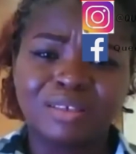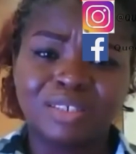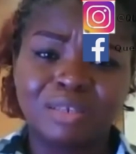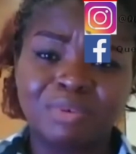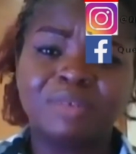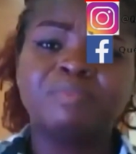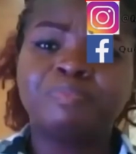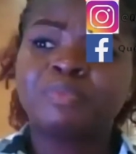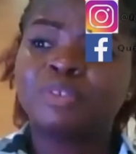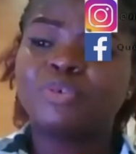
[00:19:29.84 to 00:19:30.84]
Shebi,
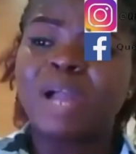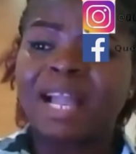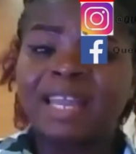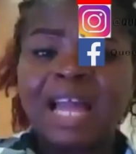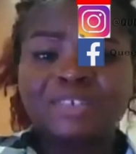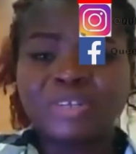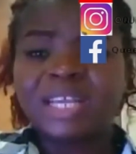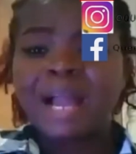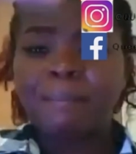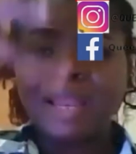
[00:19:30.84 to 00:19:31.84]
so I can
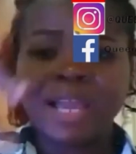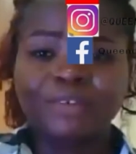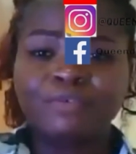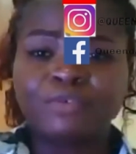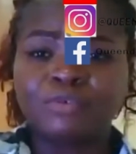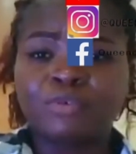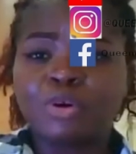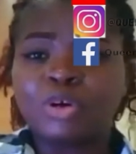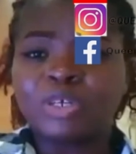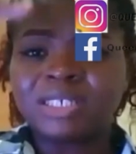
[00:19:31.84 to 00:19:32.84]
actually apply to
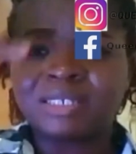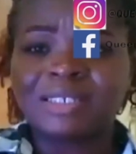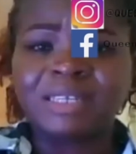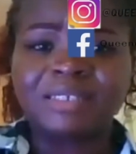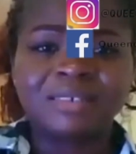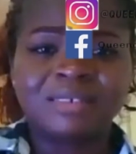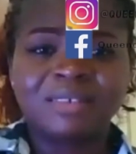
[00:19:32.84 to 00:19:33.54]
courses that